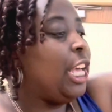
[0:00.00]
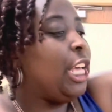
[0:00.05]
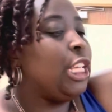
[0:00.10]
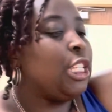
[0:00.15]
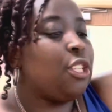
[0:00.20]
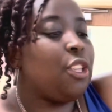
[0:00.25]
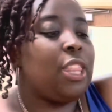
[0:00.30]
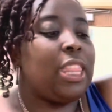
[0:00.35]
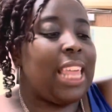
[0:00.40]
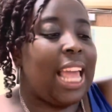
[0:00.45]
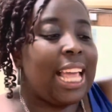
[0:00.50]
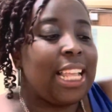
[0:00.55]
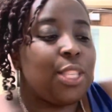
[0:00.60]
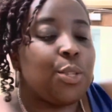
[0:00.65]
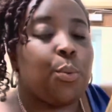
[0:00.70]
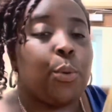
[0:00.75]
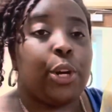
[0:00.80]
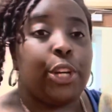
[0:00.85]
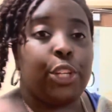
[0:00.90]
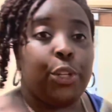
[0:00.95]
So that's
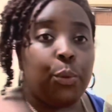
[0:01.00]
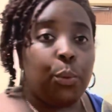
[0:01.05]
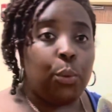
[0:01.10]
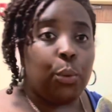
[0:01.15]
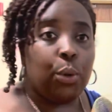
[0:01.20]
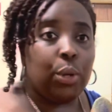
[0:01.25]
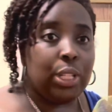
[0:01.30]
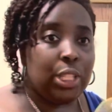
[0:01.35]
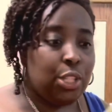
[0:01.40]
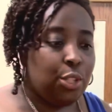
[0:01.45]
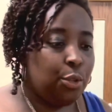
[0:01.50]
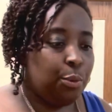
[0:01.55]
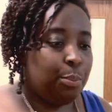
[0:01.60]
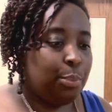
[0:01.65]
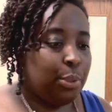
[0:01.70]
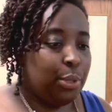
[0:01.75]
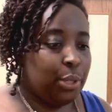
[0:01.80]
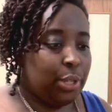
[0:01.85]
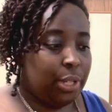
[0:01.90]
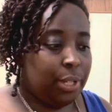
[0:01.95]
where you want to
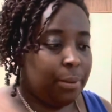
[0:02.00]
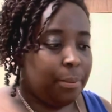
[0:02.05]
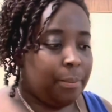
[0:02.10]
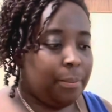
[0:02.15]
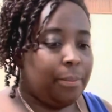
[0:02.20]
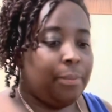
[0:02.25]
put